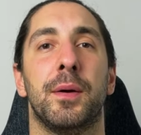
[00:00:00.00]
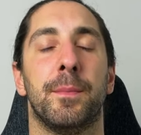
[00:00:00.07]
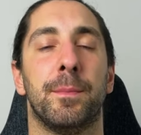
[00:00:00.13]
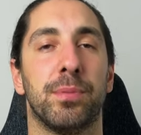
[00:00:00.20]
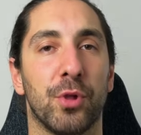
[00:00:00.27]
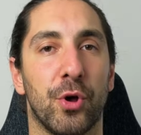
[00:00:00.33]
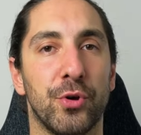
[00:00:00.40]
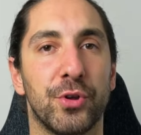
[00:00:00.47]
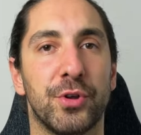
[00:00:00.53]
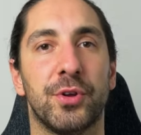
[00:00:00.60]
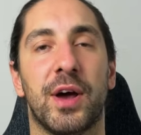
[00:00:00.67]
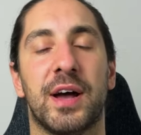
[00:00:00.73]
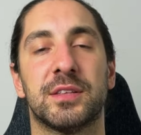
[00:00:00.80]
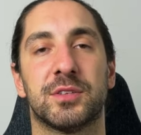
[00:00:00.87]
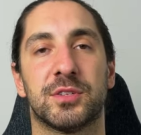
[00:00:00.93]
bloated
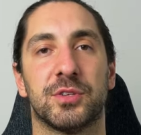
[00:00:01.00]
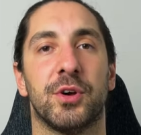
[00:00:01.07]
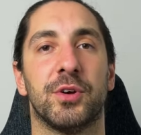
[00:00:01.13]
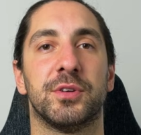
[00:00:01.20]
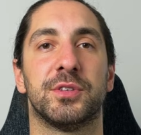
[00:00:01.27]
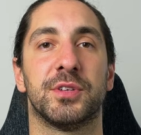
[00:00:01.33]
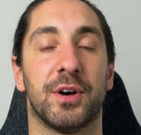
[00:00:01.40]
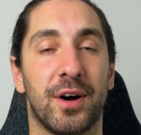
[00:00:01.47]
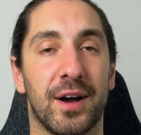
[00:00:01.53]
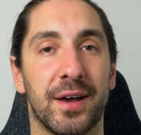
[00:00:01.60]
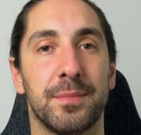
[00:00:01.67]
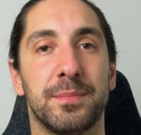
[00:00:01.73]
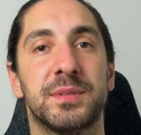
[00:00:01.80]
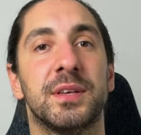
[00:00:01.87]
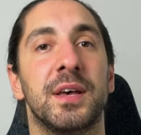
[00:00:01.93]
at certain
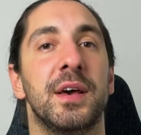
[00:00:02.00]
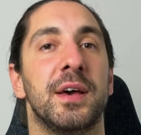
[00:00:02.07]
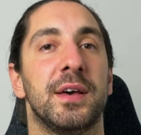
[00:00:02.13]
times.